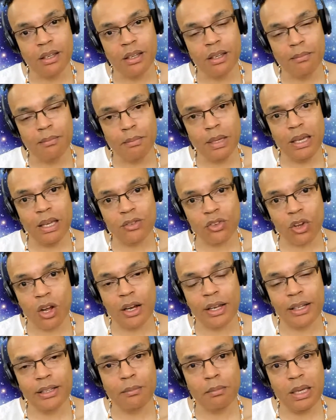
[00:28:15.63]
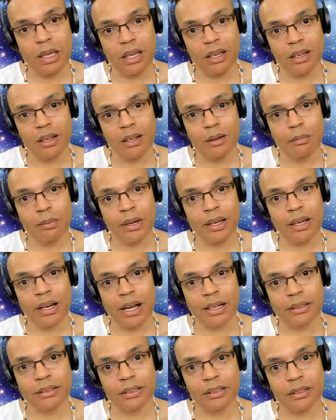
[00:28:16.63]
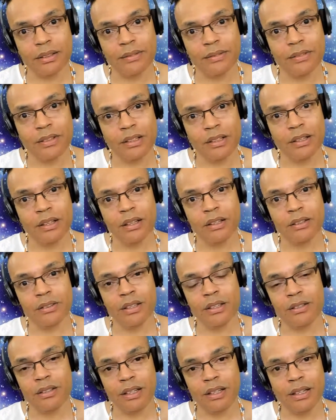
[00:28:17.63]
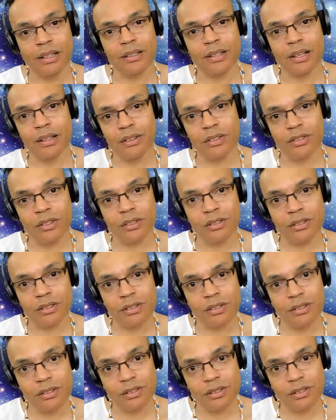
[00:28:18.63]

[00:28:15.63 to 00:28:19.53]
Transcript: Me talking to me, precognitive, sentient intelligence.